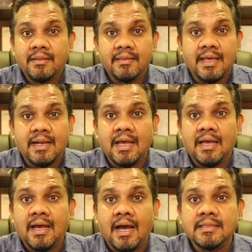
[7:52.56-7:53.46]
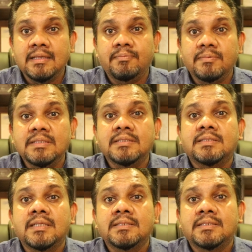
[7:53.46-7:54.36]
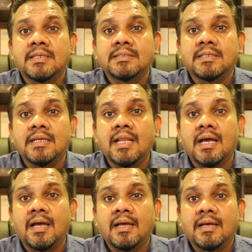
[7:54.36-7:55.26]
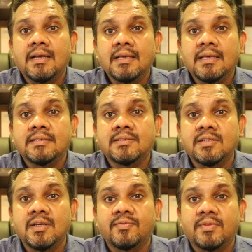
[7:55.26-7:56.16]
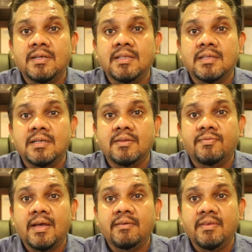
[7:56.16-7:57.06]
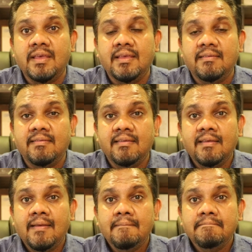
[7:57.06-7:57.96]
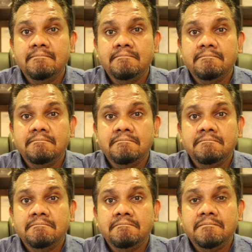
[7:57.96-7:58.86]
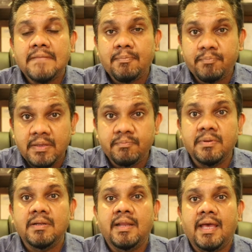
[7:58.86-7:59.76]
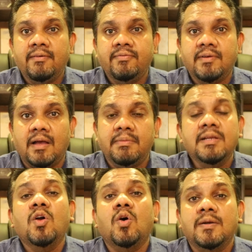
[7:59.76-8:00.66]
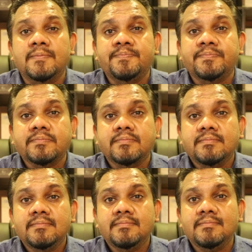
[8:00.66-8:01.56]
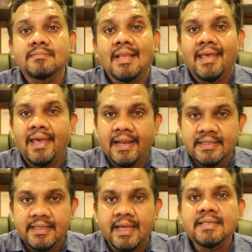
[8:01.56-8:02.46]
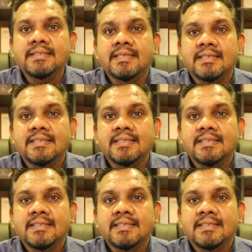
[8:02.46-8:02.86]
There are other instances in our history of 35 years that people have come and gone. And yet,